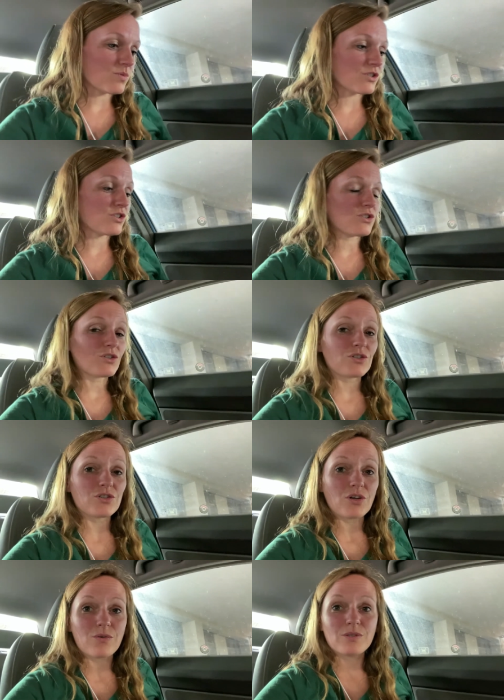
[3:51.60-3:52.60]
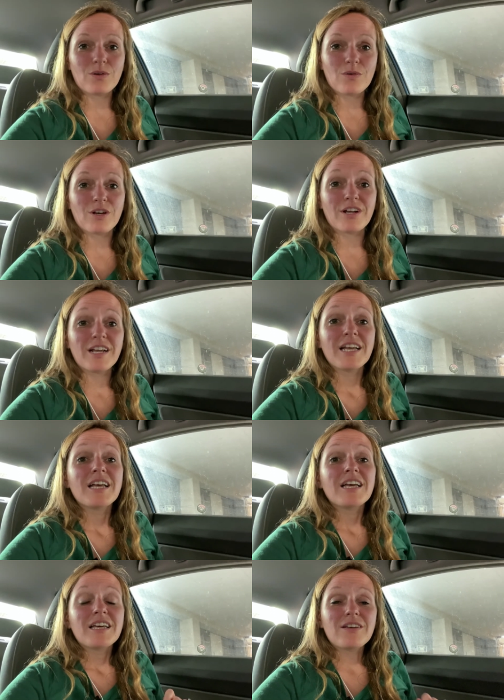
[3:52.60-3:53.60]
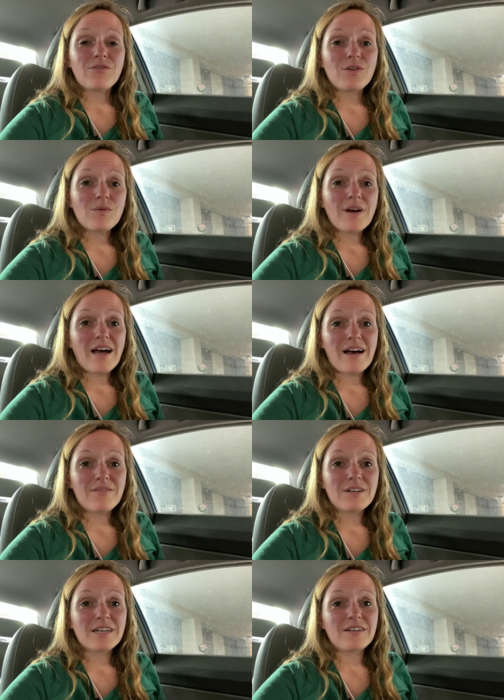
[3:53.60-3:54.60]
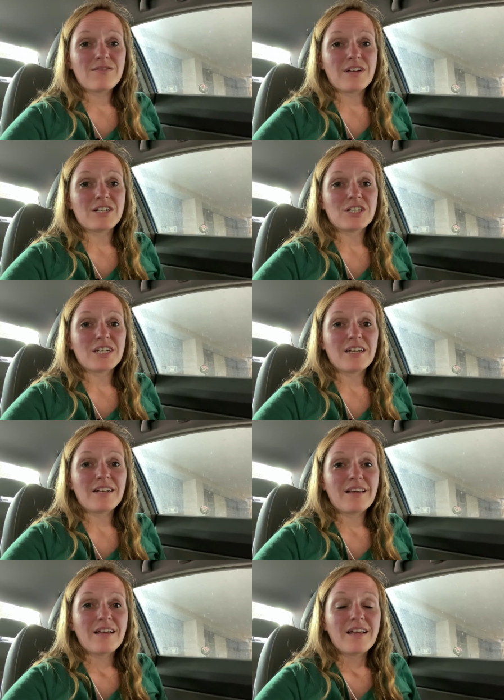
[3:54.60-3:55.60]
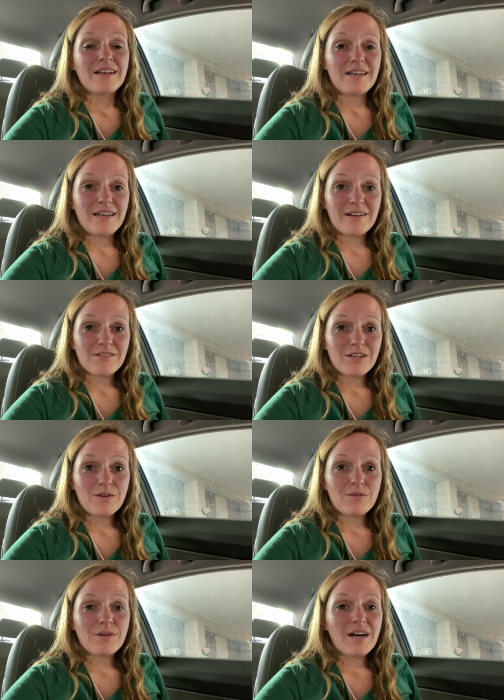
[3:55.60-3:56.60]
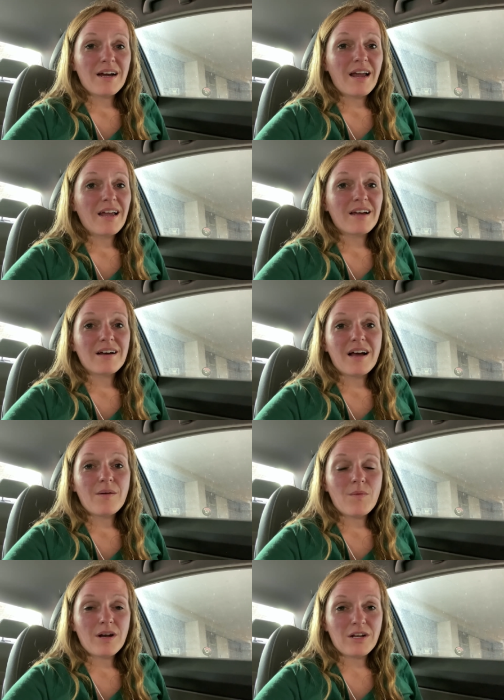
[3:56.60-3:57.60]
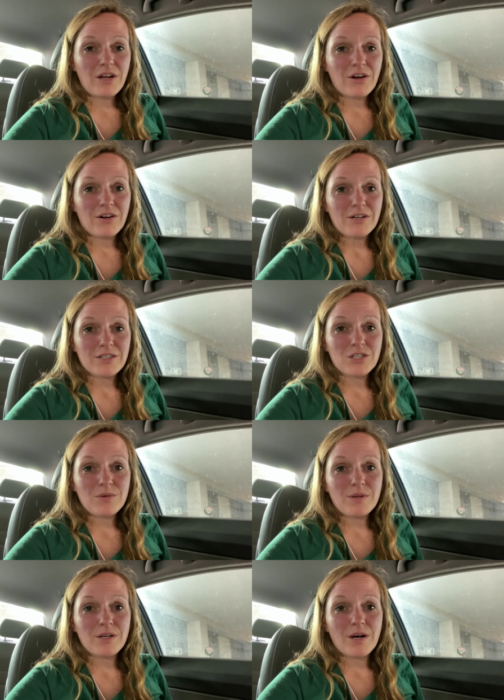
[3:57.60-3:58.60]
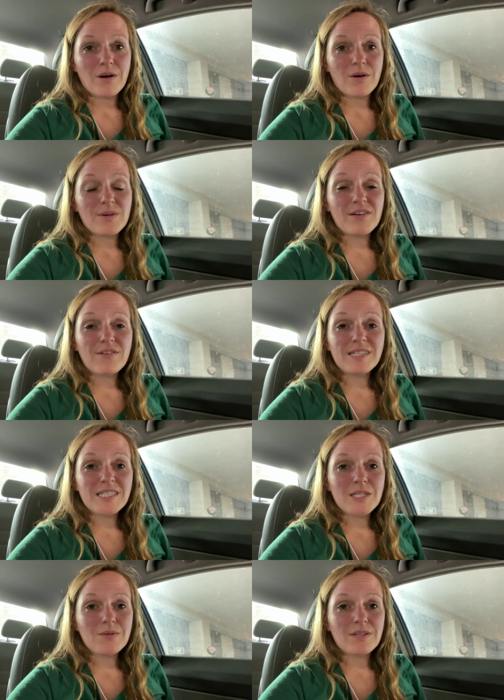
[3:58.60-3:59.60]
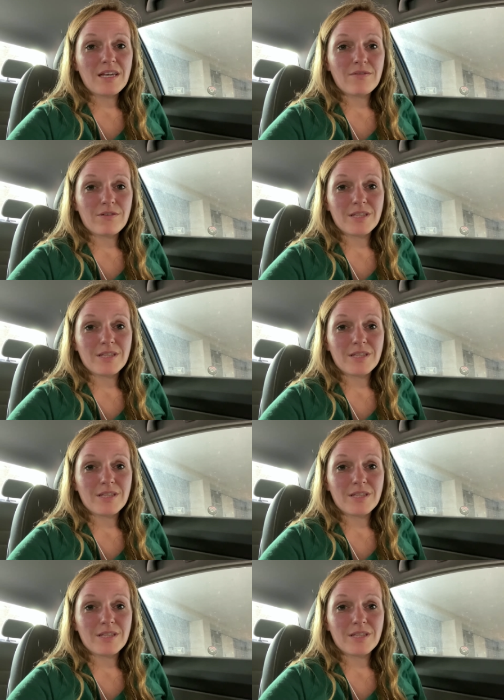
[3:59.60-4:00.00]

were so, so good. If you have a convention near you, I, I want to encourage you to go. If it's too late for